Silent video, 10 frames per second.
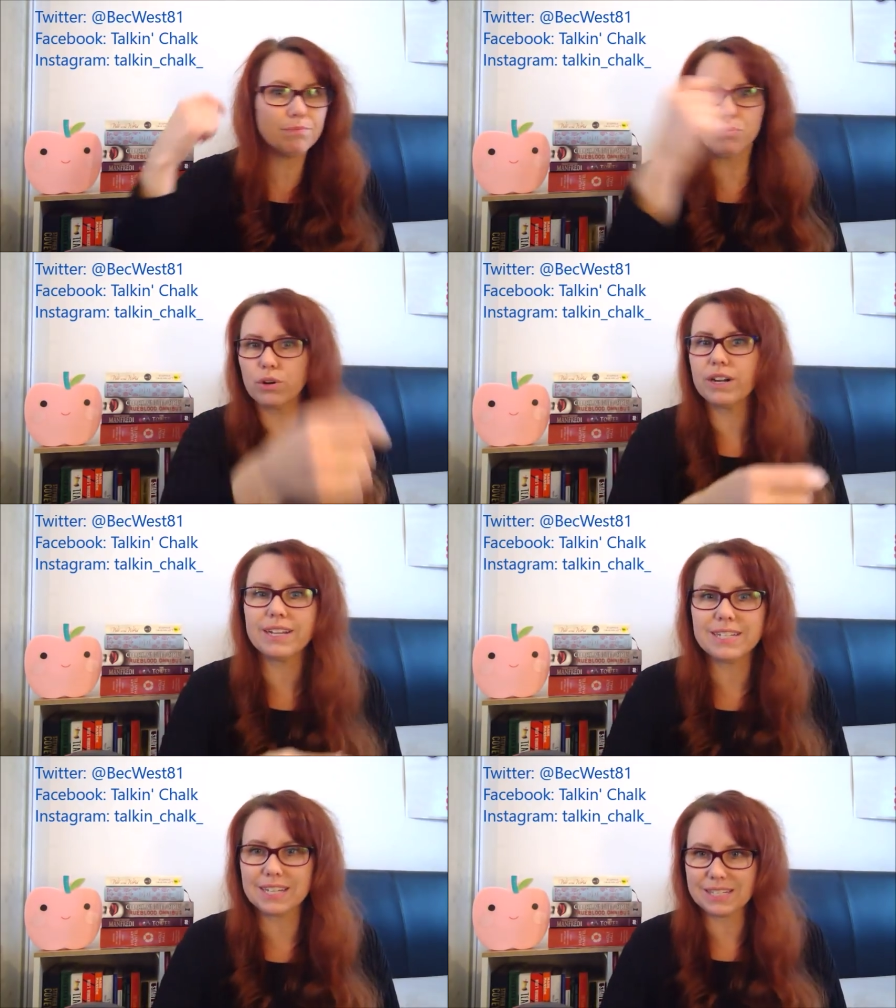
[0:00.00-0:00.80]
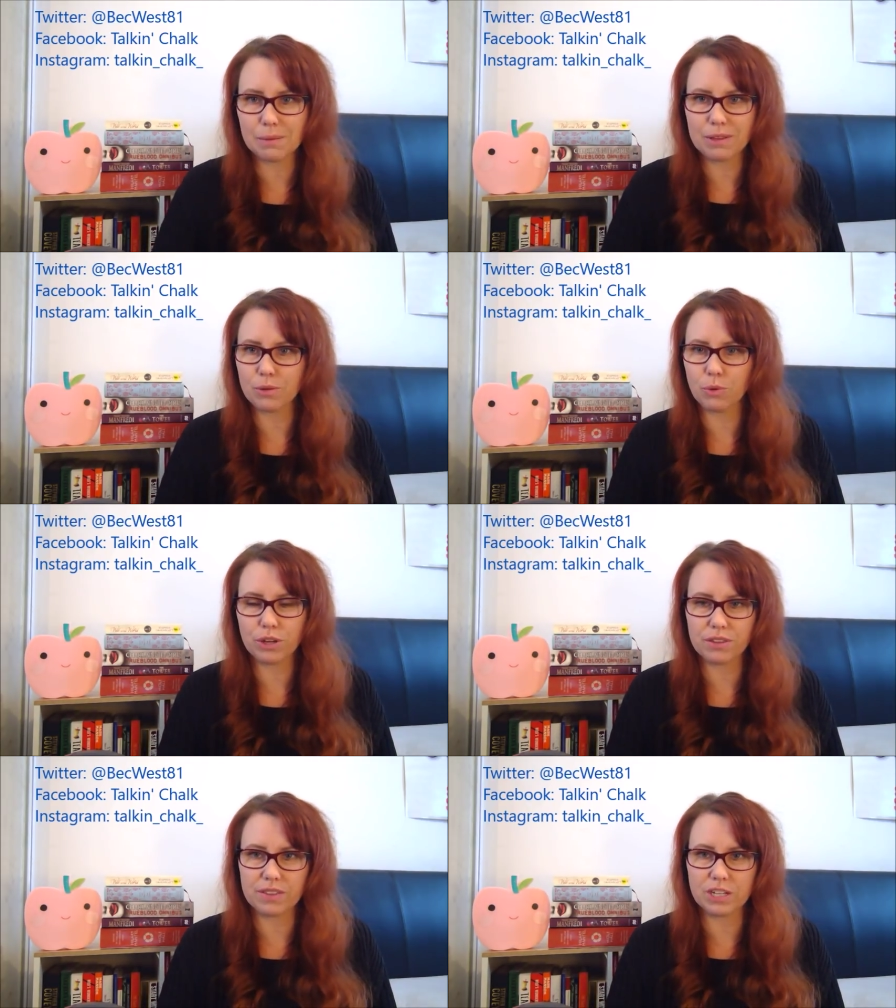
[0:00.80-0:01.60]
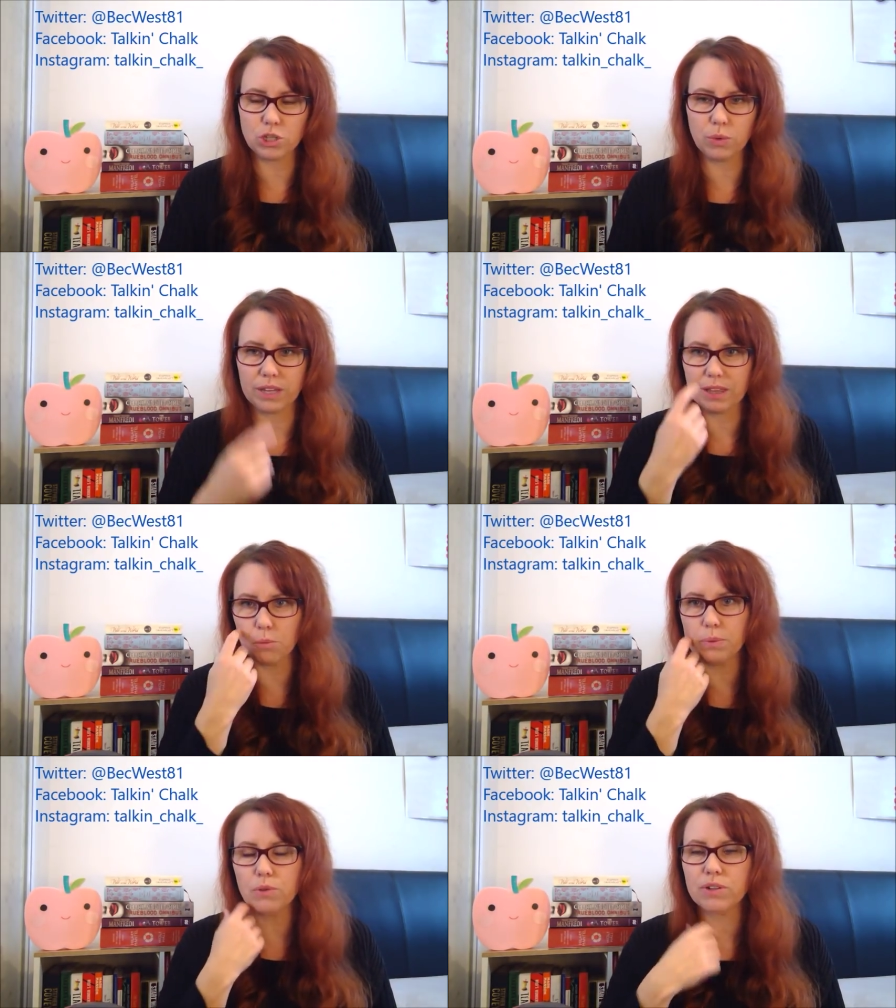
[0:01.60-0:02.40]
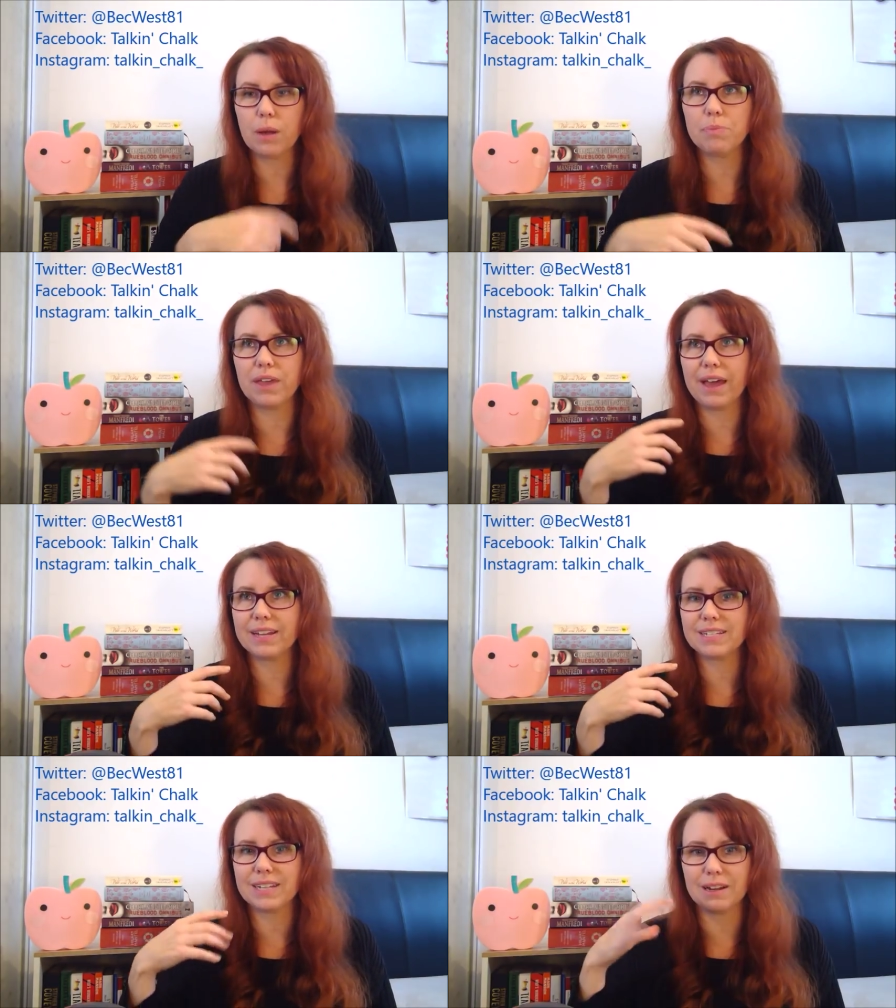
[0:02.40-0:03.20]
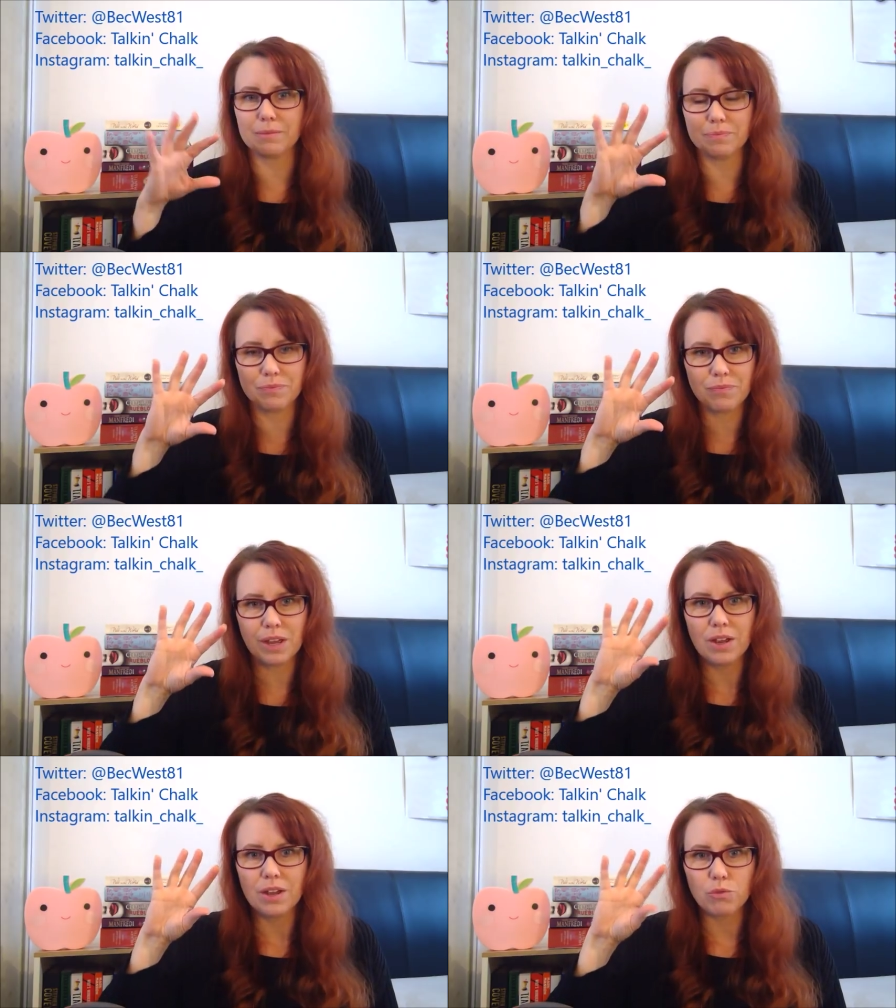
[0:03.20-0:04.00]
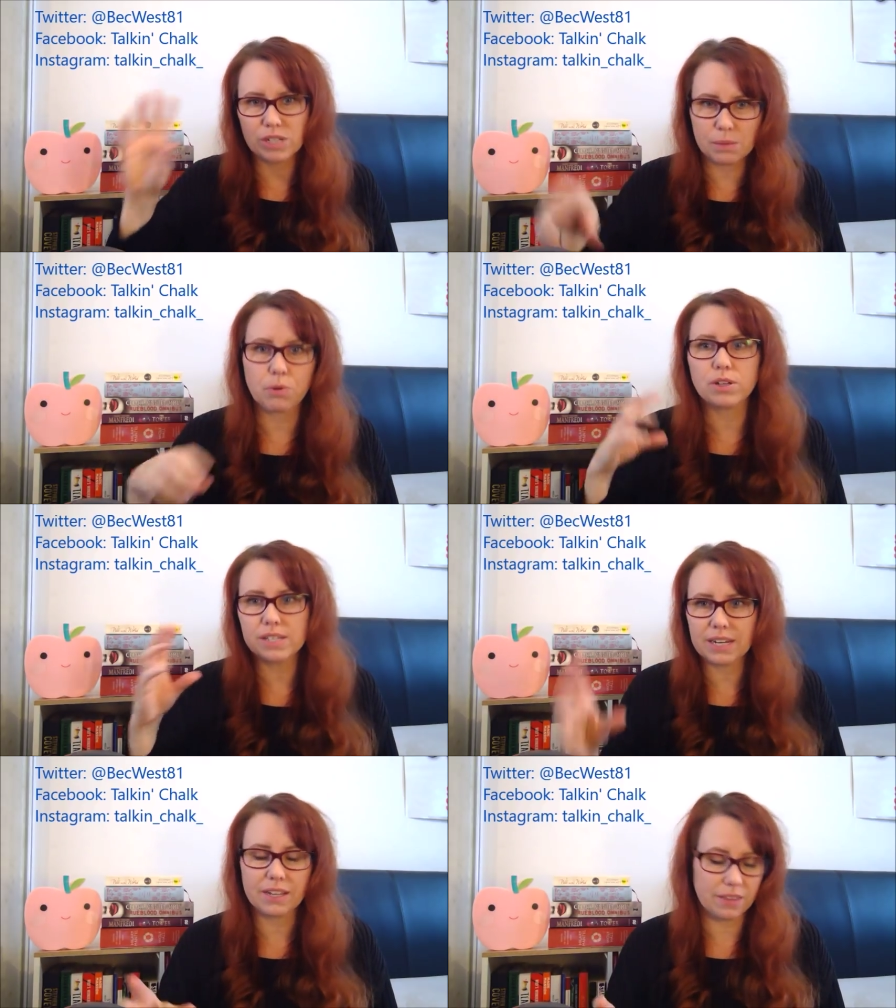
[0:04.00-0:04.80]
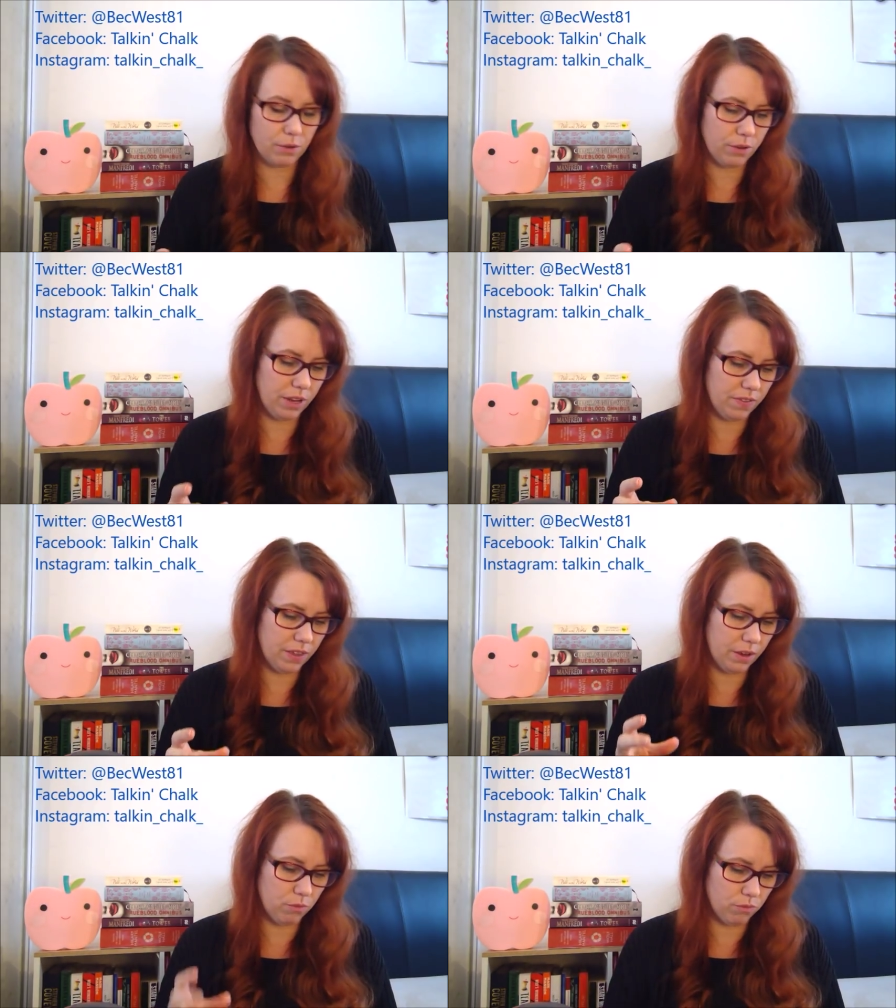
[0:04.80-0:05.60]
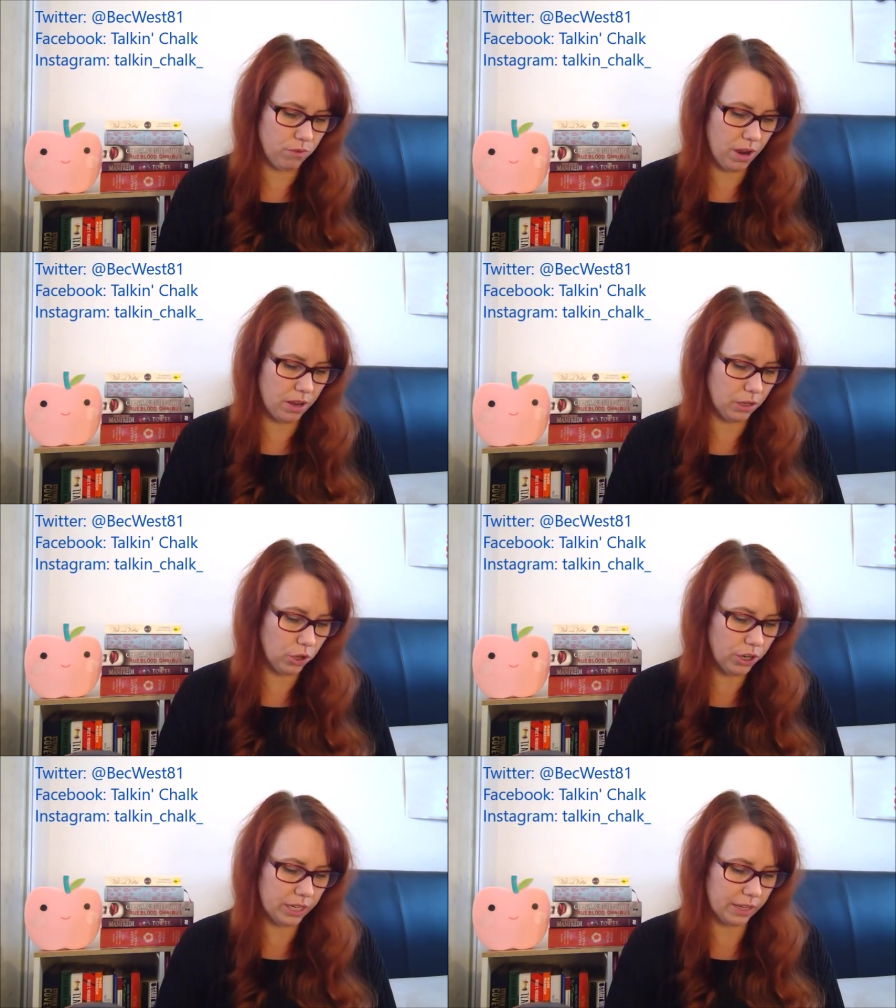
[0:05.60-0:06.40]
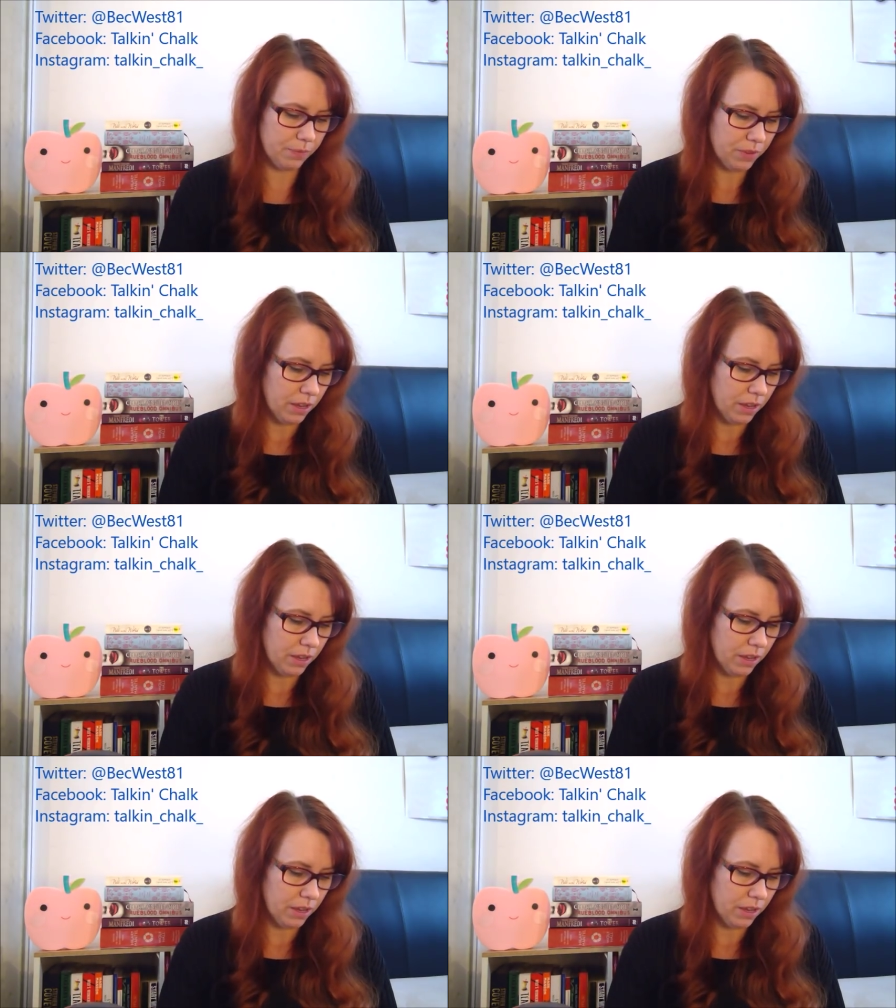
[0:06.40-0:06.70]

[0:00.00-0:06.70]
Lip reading: put it into some other work that they're doing. They'll build up that reciprocity in their learning.